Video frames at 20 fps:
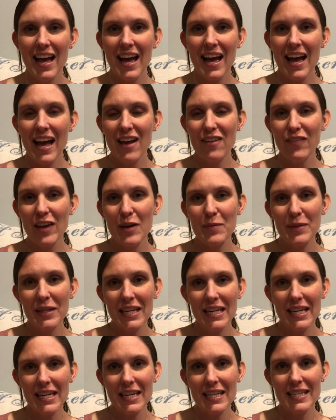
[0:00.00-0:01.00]
Hi,
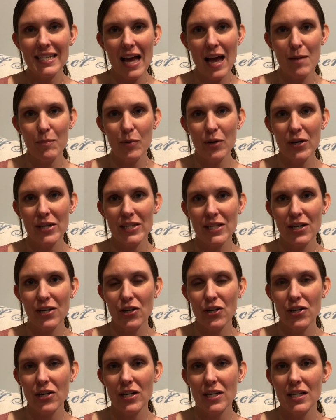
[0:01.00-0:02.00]
families. Hi, boys and
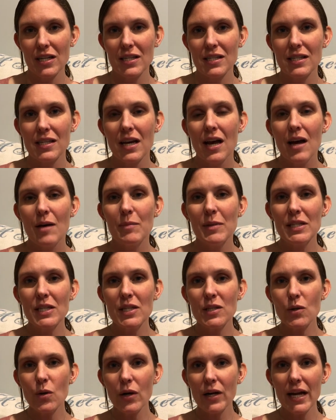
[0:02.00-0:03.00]
girls.
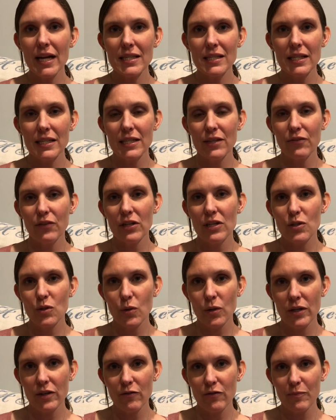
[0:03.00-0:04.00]
Mrs. Horde has a different
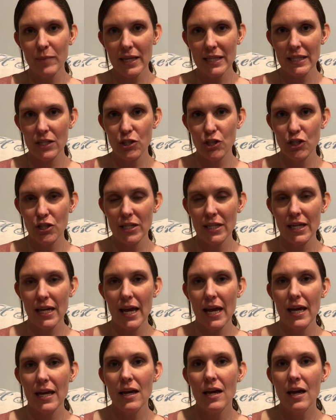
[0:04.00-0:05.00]
sort of message
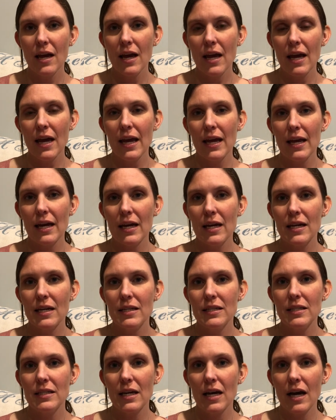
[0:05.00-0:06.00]
today,
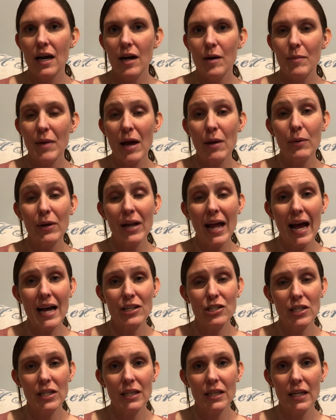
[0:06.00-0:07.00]
and I would
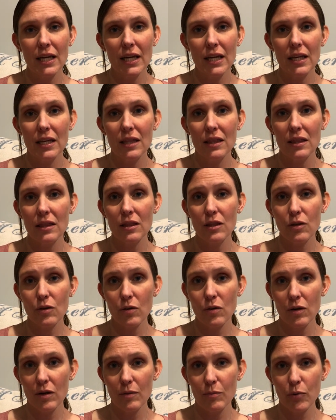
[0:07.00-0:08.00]
actually like
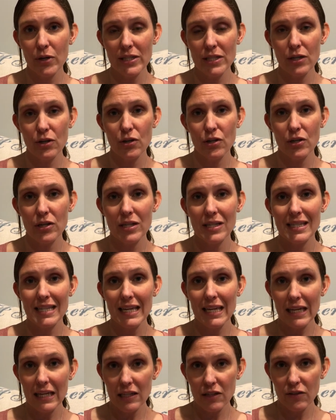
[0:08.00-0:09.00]
your boys and girls
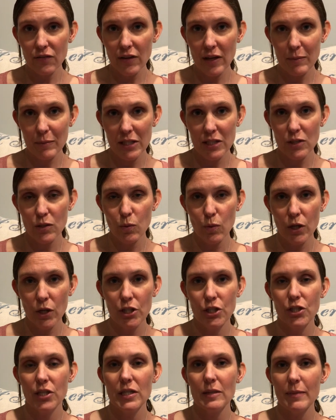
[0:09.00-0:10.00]
and families to
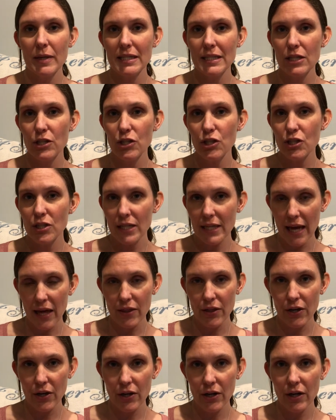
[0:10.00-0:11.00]
watch this message
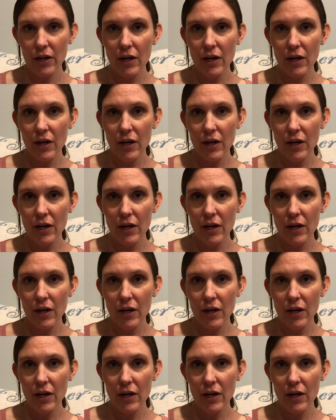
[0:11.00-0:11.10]
together.